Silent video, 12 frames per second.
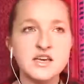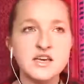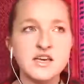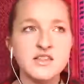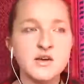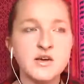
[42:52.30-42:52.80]

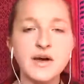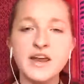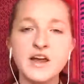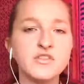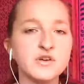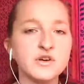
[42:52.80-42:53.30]
that might
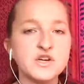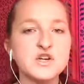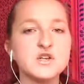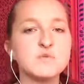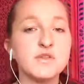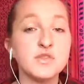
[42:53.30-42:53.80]
have their
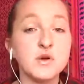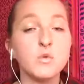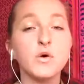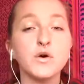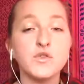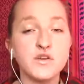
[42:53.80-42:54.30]
issues, but they're
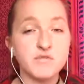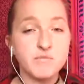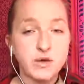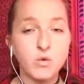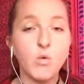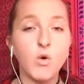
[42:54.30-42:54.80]
worthy of
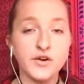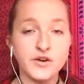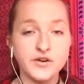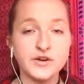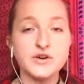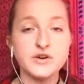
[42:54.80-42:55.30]
being
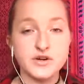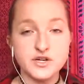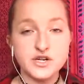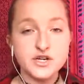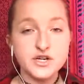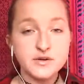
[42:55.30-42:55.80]
watered and
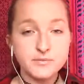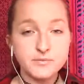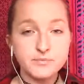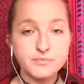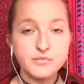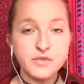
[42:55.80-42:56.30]
nurtured.
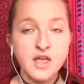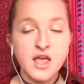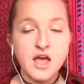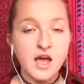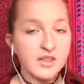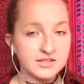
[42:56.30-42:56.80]

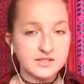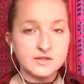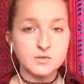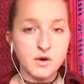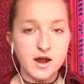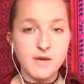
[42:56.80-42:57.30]
This
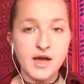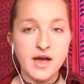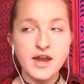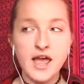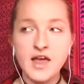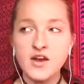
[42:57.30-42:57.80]
is where I'm
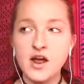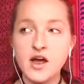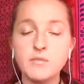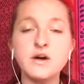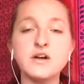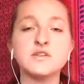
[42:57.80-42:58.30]
at. And I
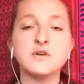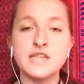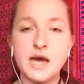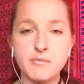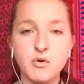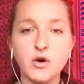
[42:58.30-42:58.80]
am also at
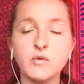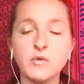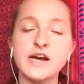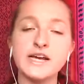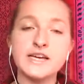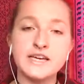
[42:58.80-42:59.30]
that point where
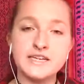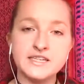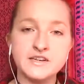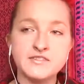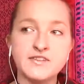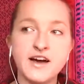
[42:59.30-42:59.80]
I can
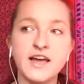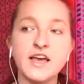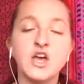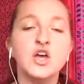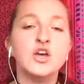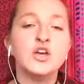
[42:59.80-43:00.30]
identify,
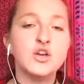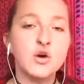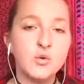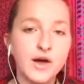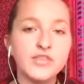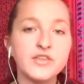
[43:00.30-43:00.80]

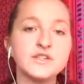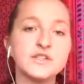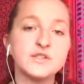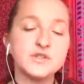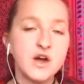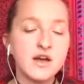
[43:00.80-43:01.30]
there's a
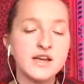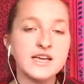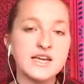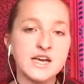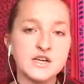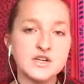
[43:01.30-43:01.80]
strong
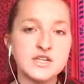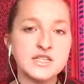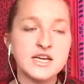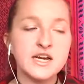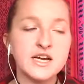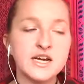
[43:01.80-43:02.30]
connection
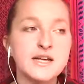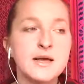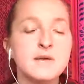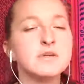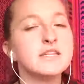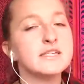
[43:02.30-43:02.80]
there,
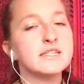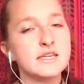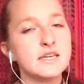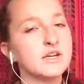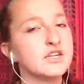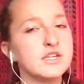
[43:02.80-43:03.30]
but this
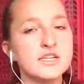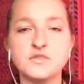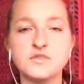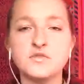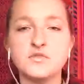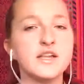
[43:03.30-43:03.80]
connection
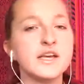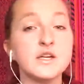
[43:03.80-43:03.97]
doesn't feel like